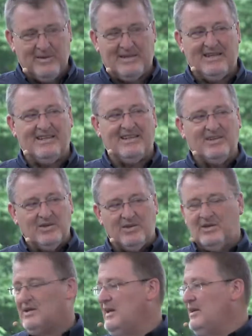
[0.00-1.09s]
but they didn't
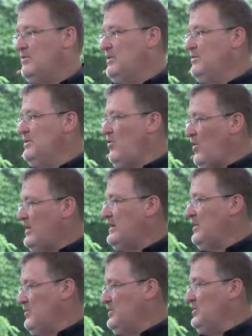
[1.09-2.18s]
look like what we thought
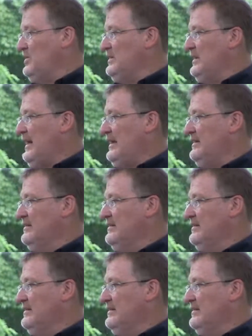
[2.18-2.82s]
they would look like.